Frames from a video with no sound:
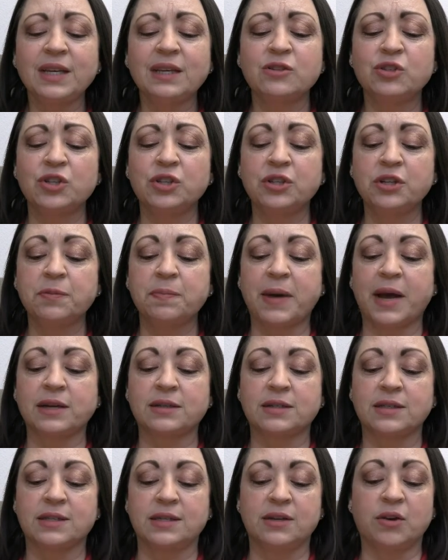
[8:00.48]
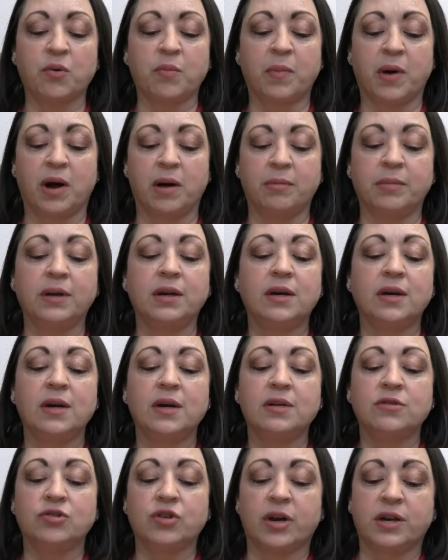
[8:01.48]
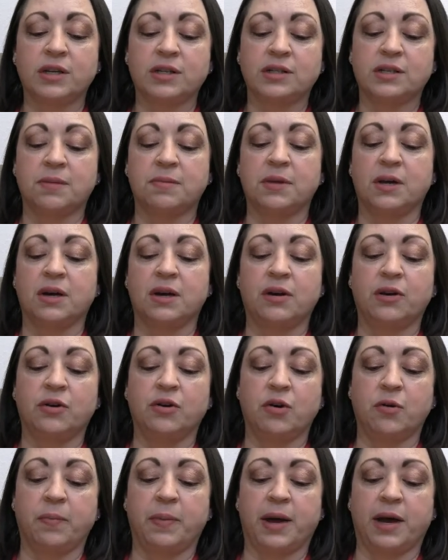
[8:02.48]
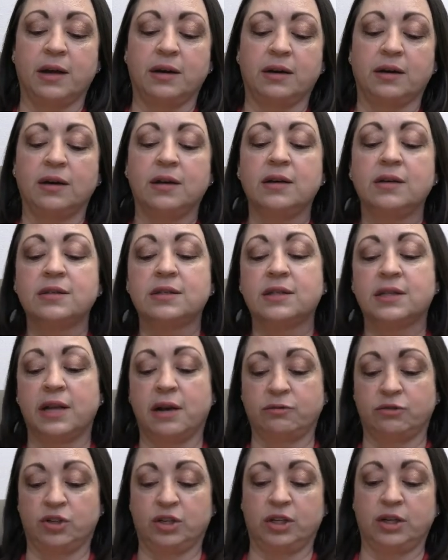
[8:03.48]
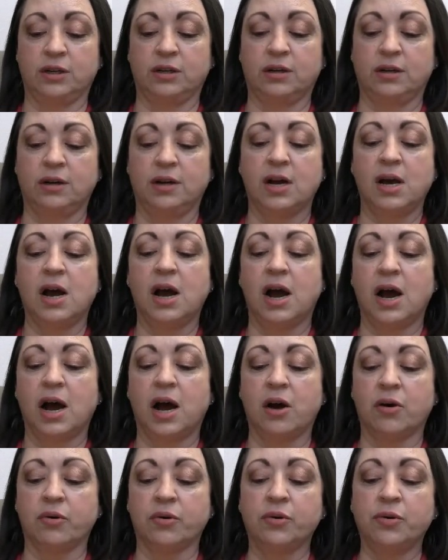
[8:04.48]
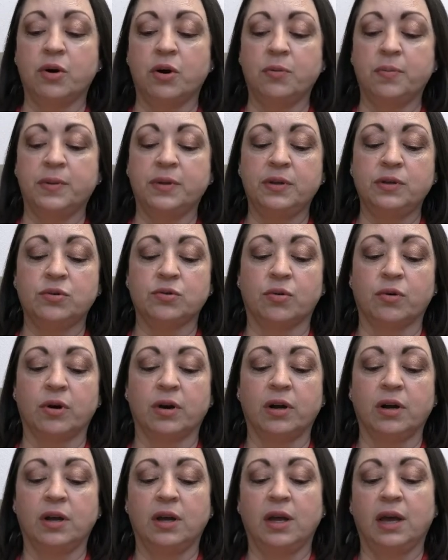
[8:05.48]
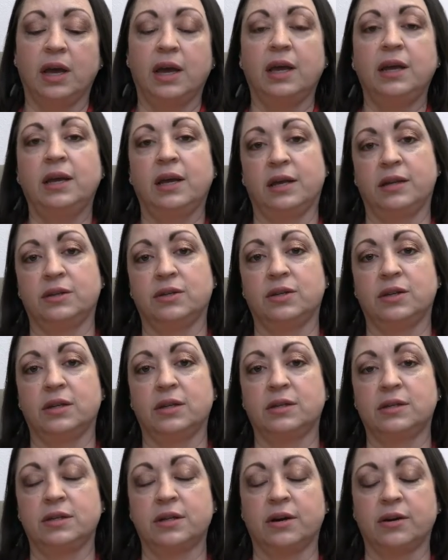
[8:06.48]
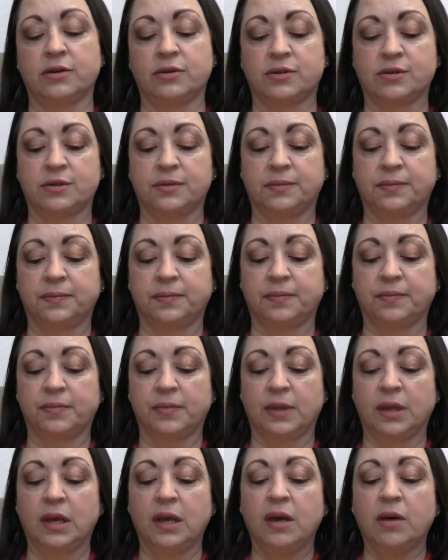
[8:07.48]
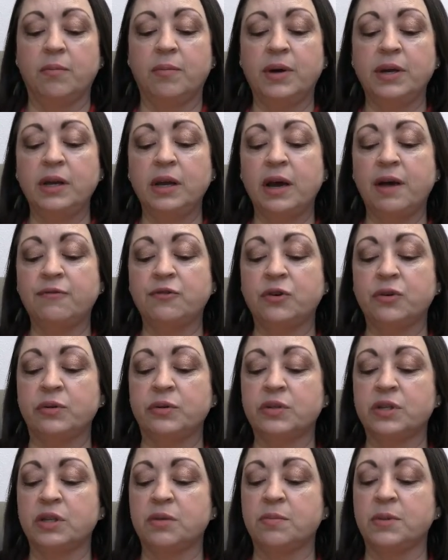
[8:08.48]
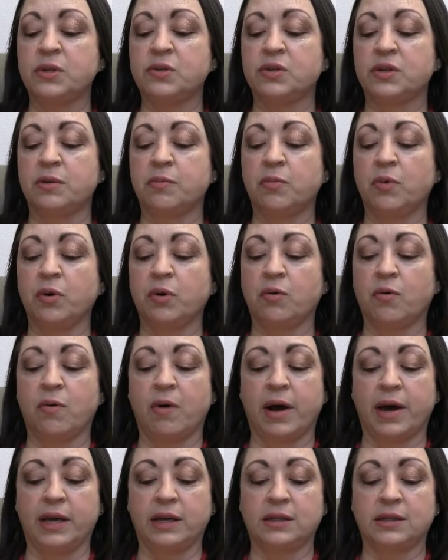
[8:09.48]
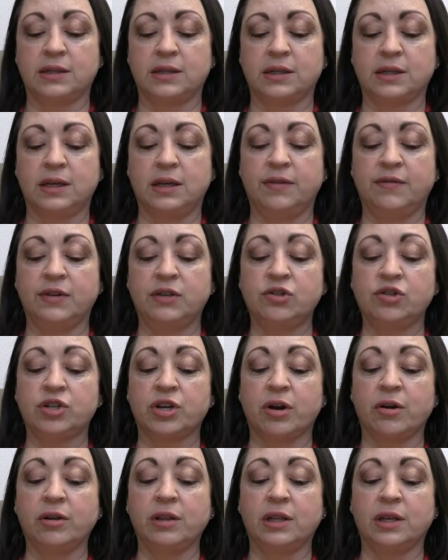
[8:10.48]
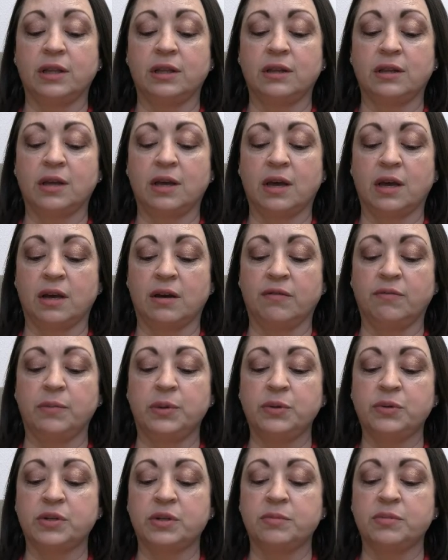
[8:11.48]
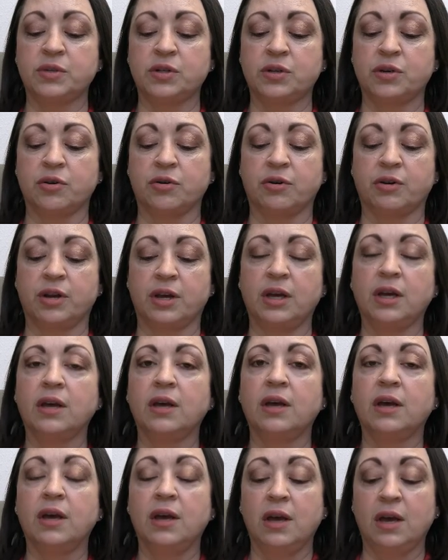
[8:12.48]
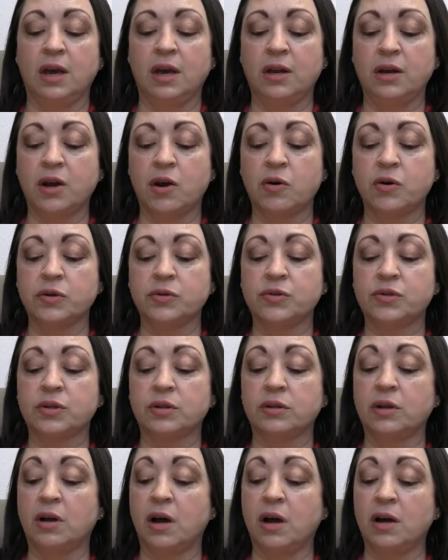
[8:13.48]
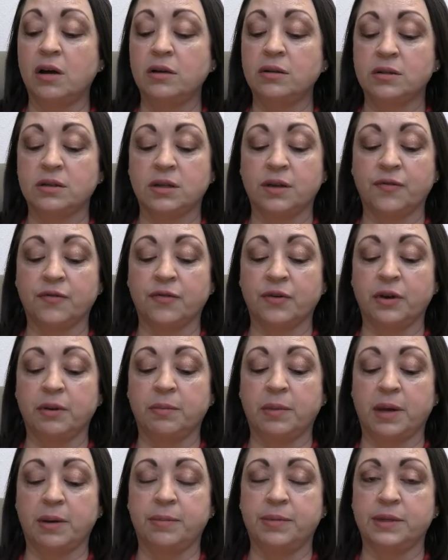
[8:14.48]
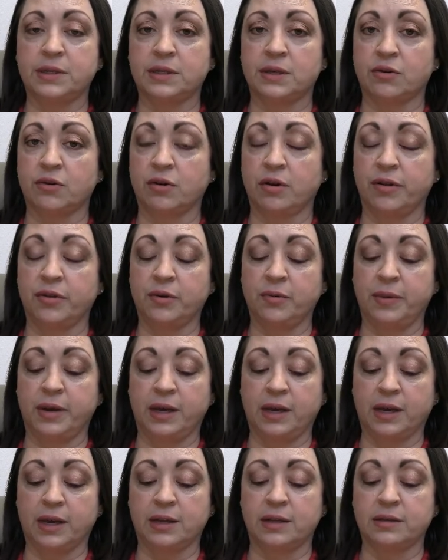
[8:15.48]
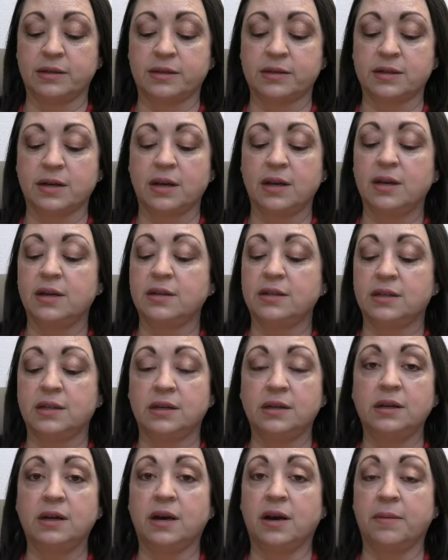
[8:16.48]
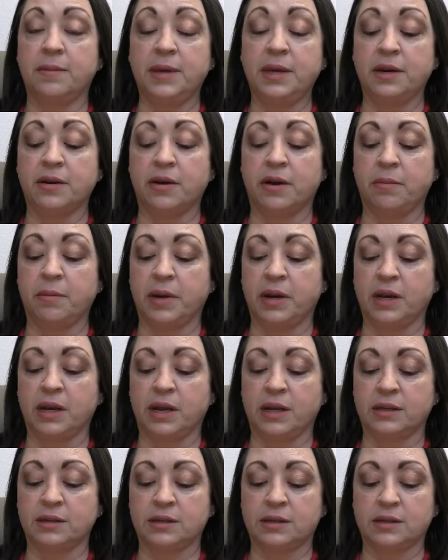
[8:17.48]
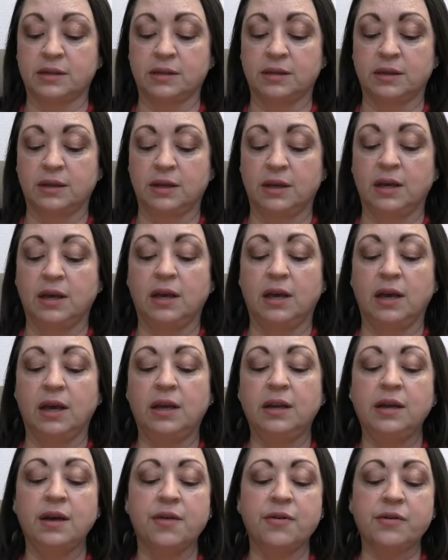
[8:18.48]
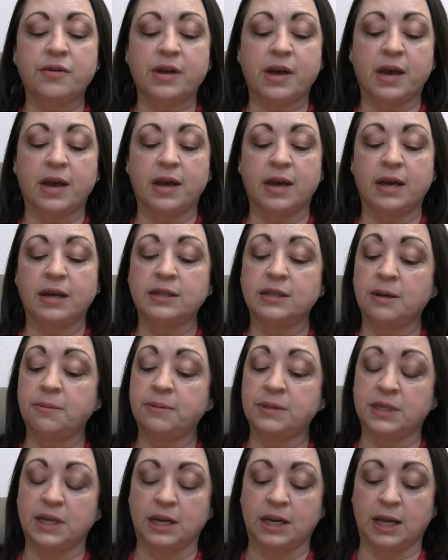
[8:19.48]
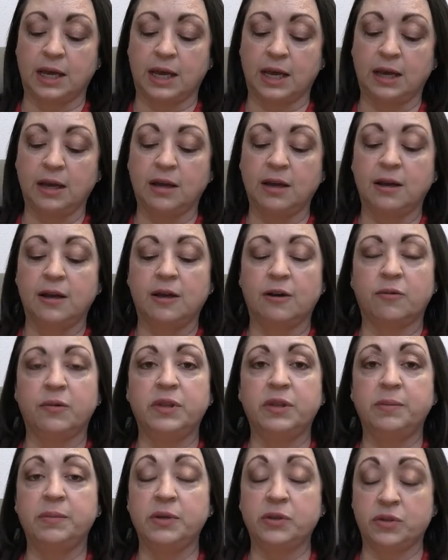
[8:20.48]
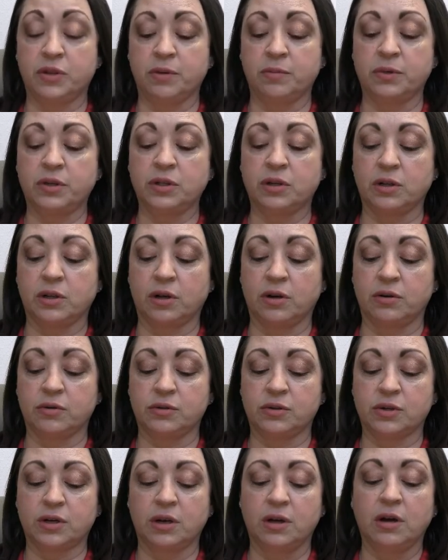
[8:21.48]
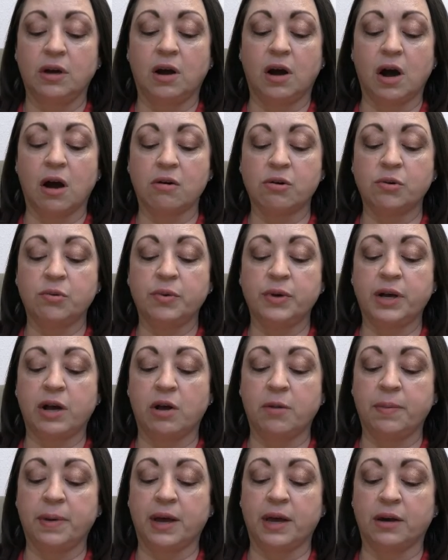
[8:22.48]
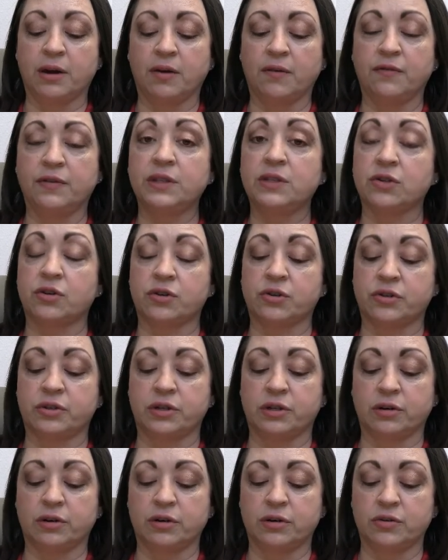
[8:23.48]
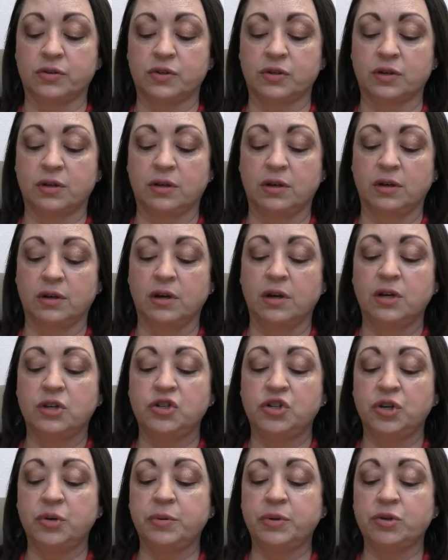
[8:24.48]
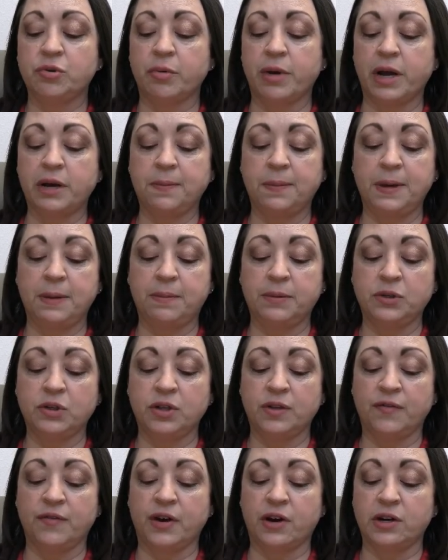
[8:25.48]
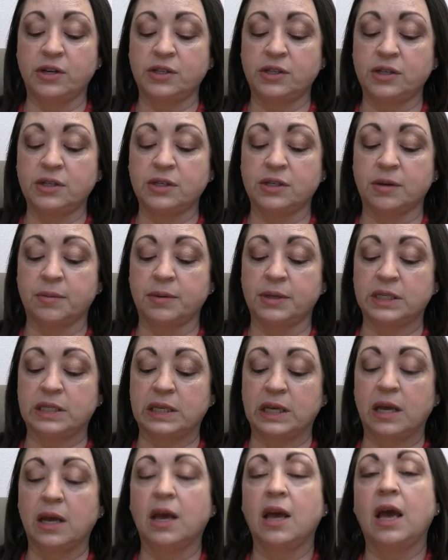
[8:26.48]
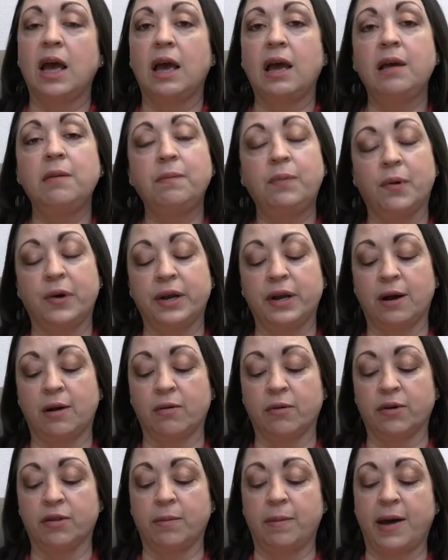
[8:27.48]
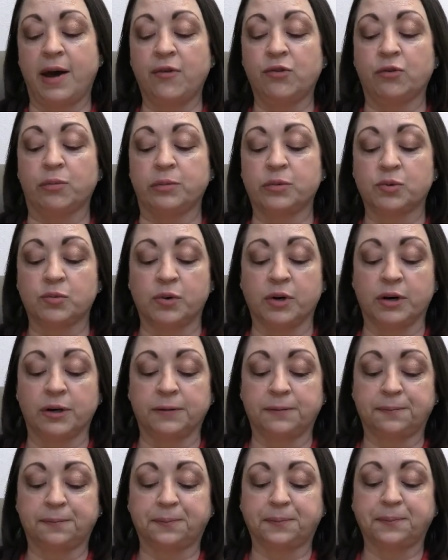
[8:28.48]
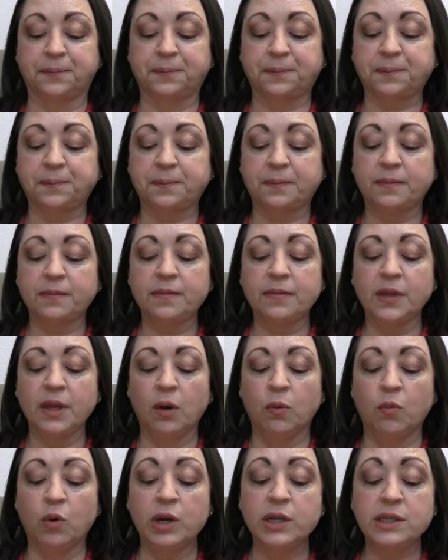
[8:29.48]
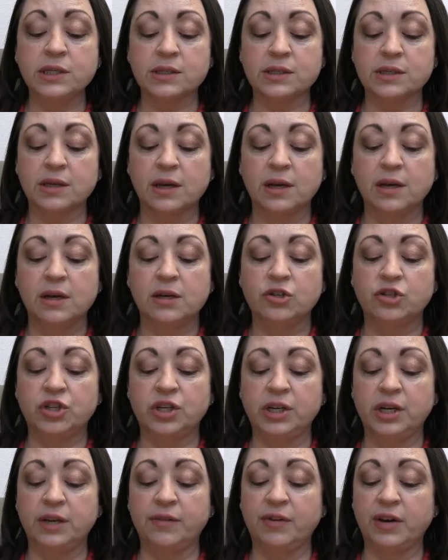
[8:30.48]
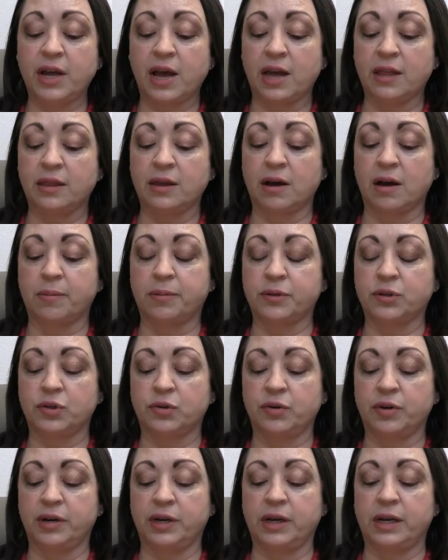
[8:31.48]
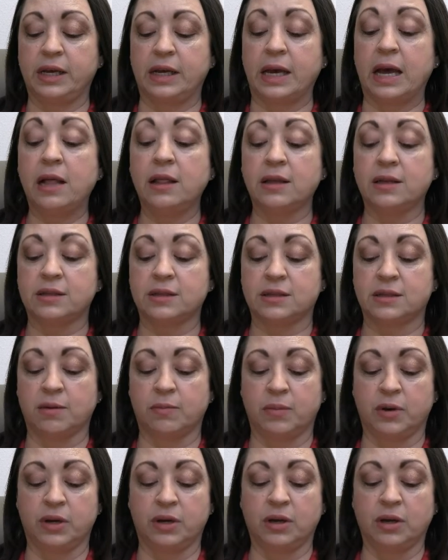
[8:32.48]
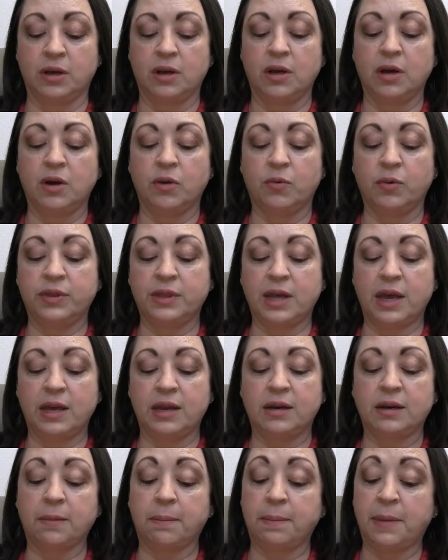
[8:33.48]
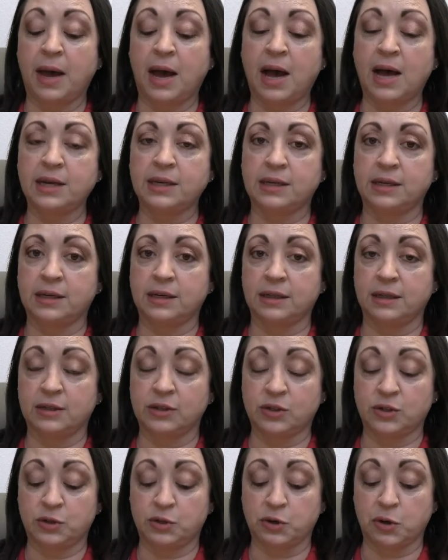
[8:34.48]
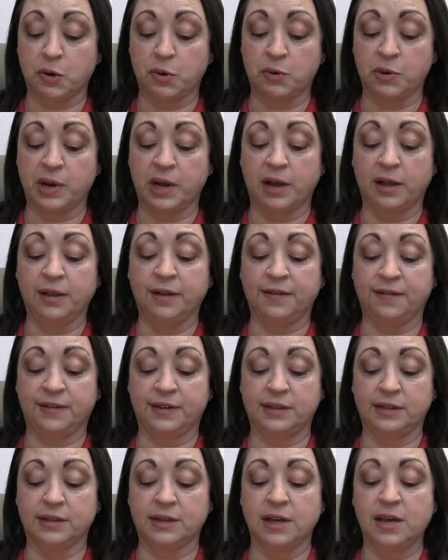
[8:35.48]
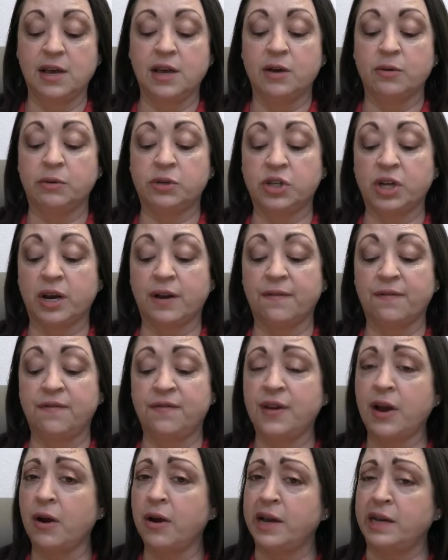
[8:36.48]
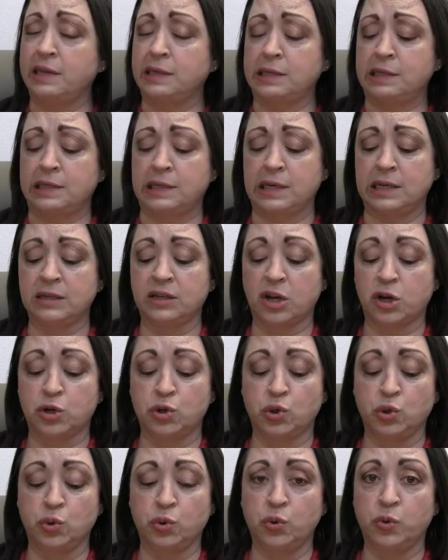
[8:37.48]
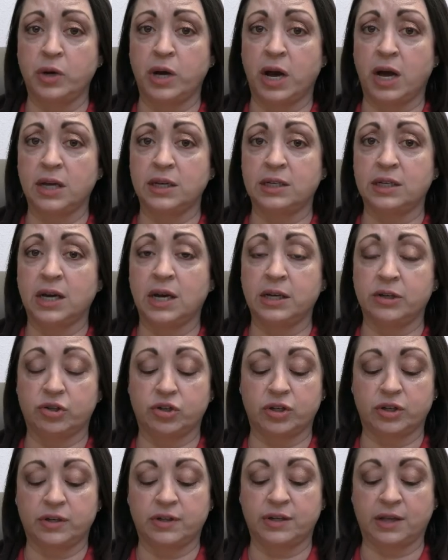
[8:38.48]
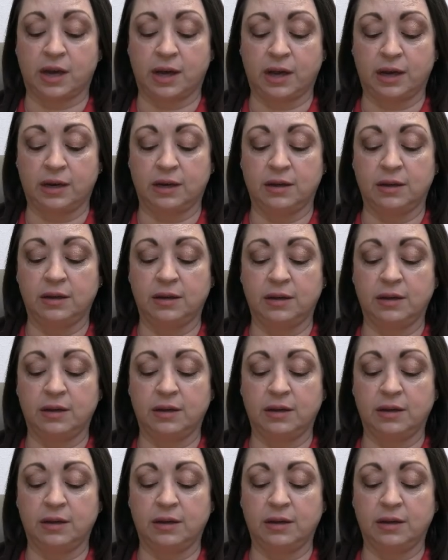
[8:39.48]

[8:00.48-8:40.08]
She looked back to see her mom jotting something on a notepad, slouching. Aru opened the door and headed to the stairs. Monday afternoons at the museum were quiet. Even Sherilyn, the head of museum security, and Aru's long suffering babysitter on the weekends, didn't come in on Mondays. Any other day, except Sunday, when the museum was closed, Aru would help hand out visitor stickers. She would direct people to the various exhibits and point out where the bathrooms were. Once, she'd even had the opportunity to yell at someone when they'd patted the stone elephant, which had a very distinct do not touch sign.